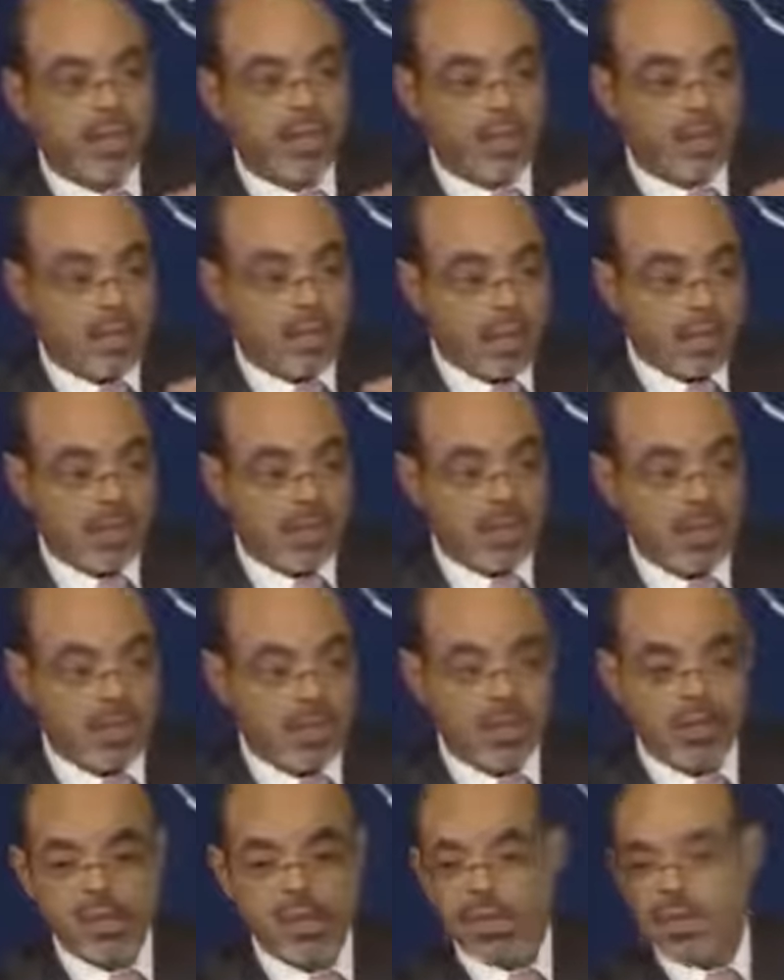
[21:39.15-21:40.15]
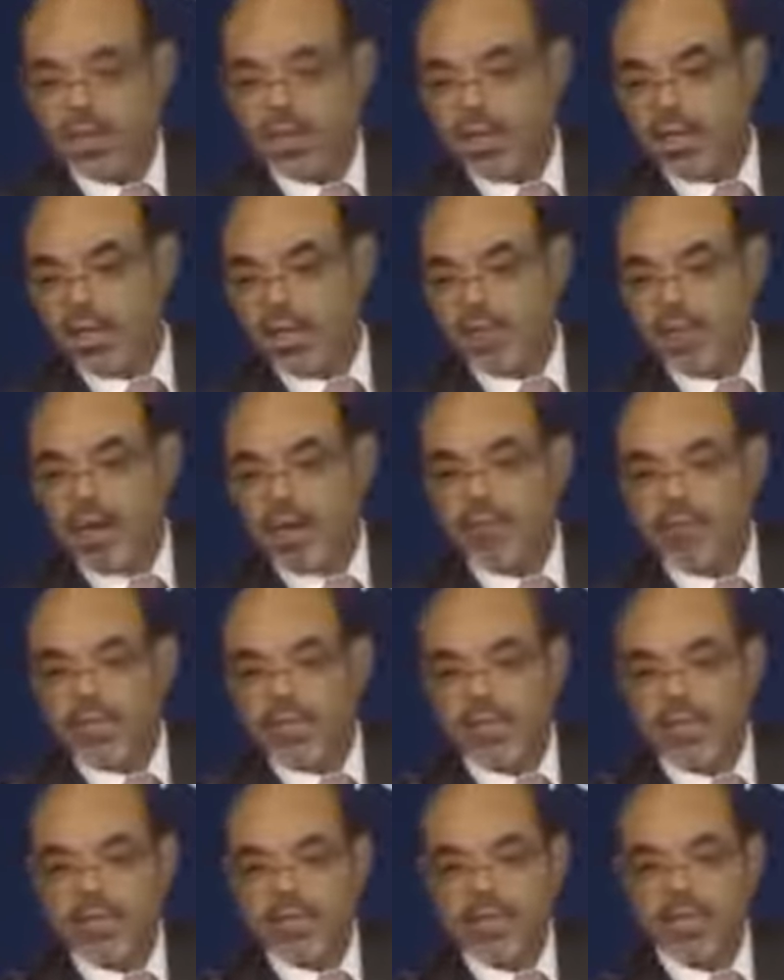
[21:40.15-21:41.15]
is efficient and the private
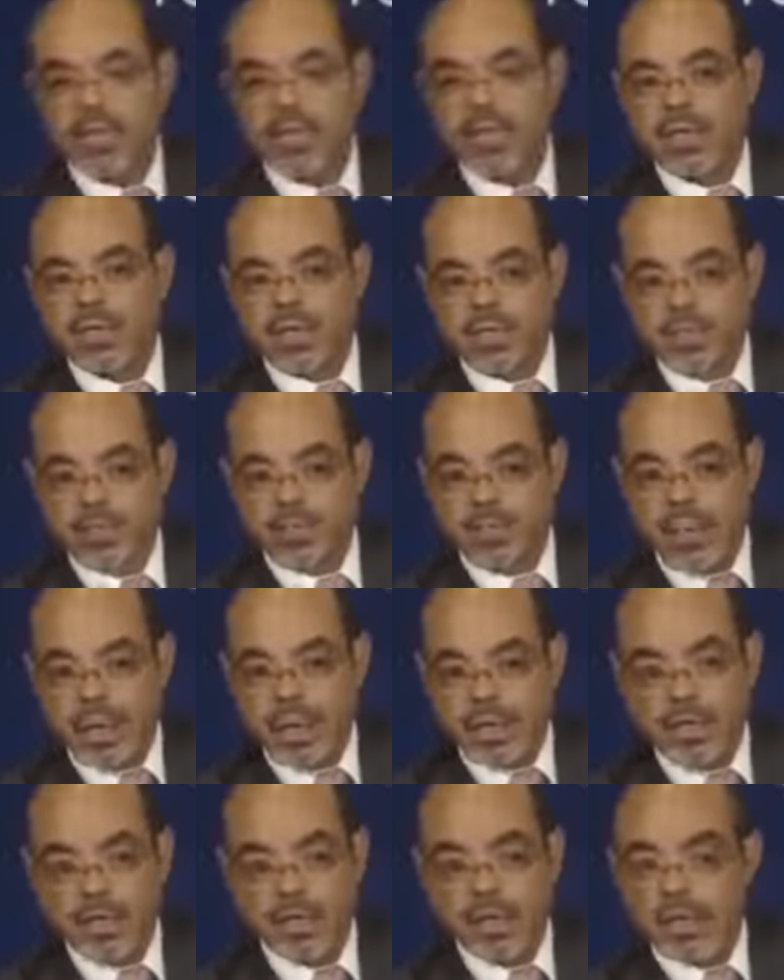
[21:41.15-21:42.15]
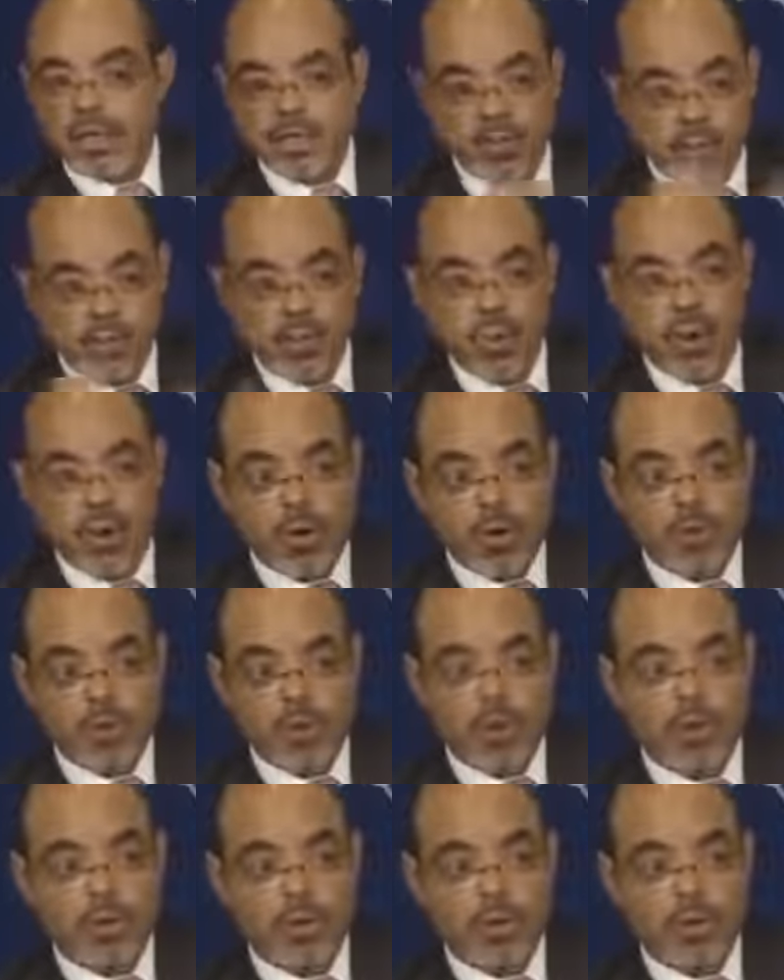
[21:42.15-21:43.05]
sector is parasitic would be wrong.